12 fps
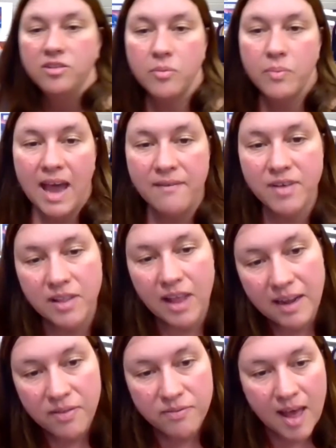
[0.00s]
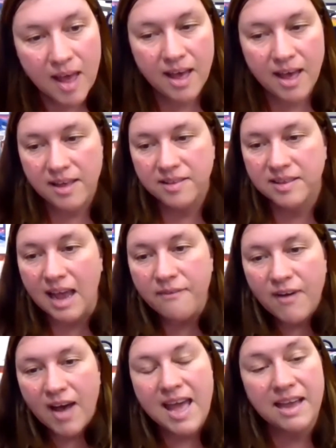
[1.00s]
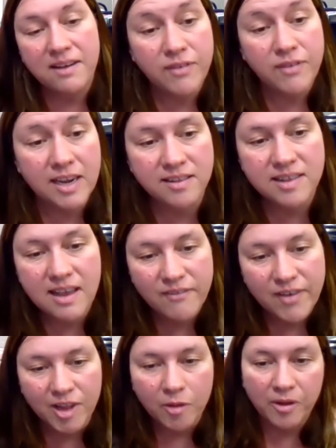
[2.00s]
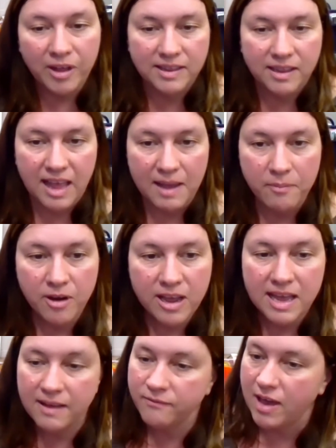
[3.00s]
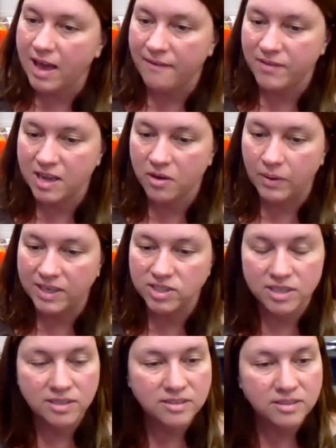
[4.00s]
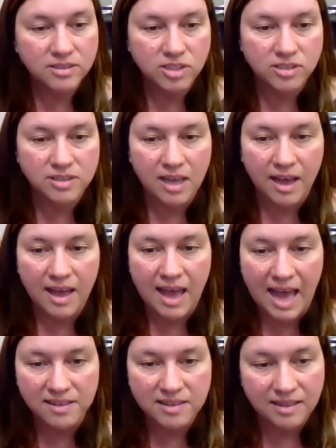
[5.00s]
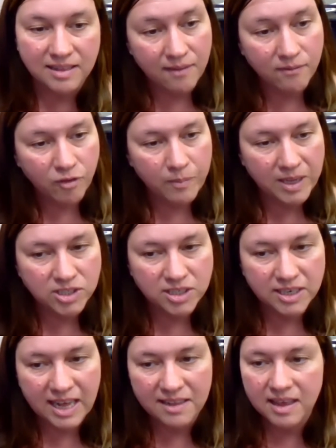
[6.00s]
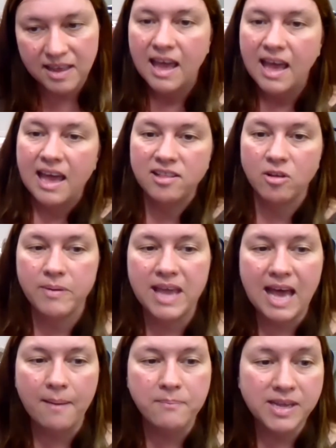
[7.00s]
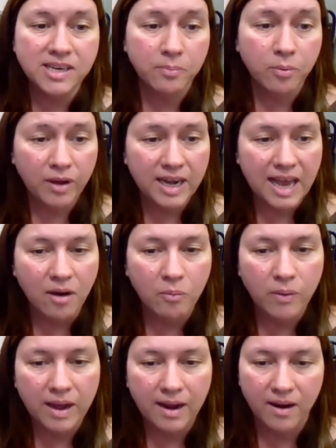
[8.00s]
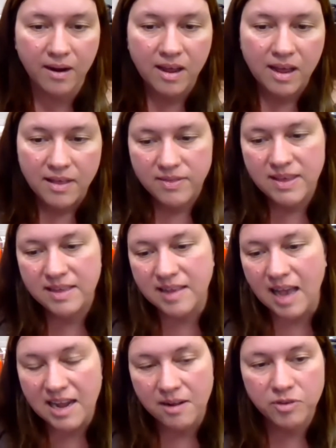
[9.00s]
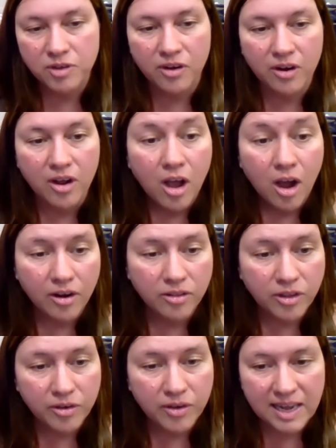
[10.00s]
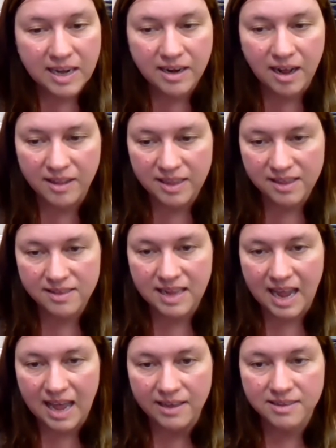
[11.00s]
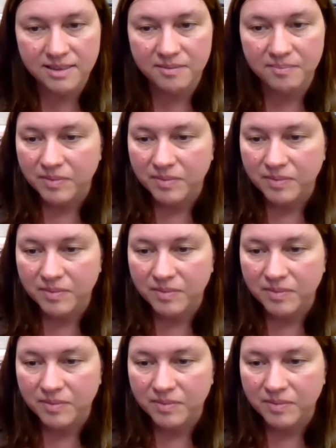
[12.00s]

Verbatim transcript: so we have a lot of uh, sci-fi and fantasy available at the library. If you have any questions, just uh, ask at the information desk. They'll be happy to point out where these items are, are located on the stacks.